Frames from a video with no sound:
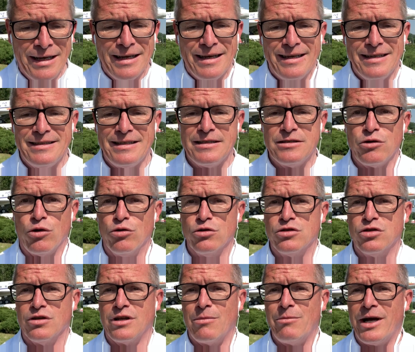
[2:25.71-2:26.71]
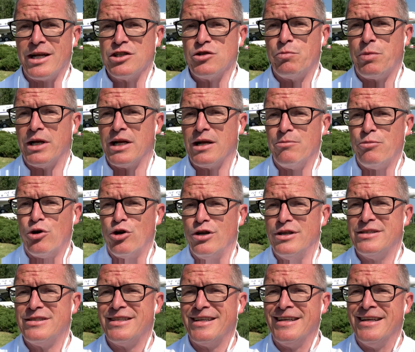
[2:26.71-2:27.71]
It is also the much better
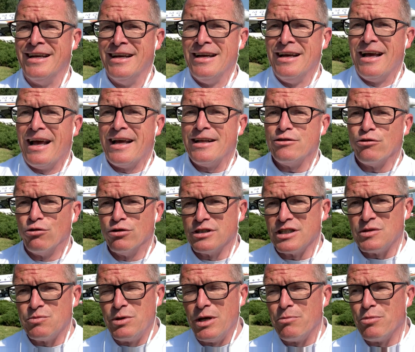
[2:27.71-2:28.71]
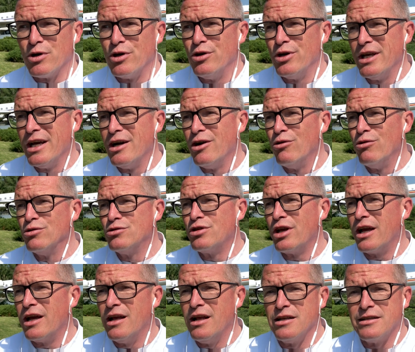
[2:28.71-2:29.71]
policy. And all these people here who
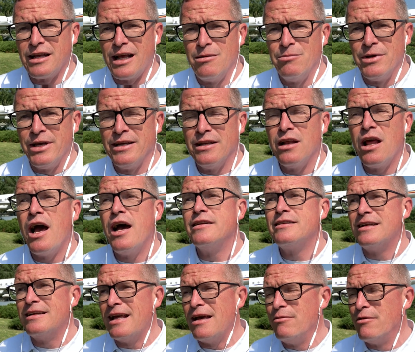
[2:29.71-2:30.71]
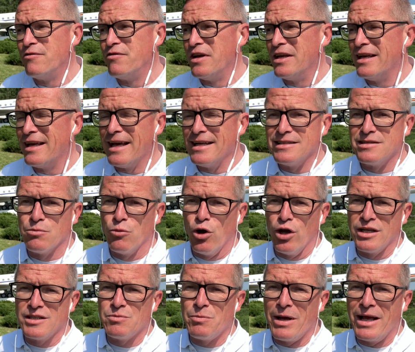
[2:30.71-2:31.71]
tell me, then everything gets more
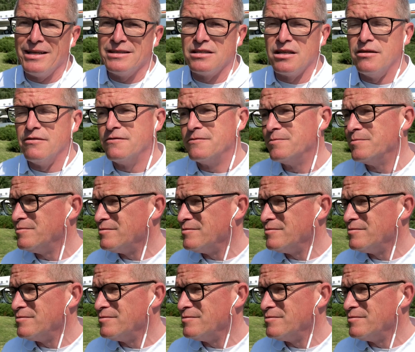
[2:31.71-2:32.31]
expensive.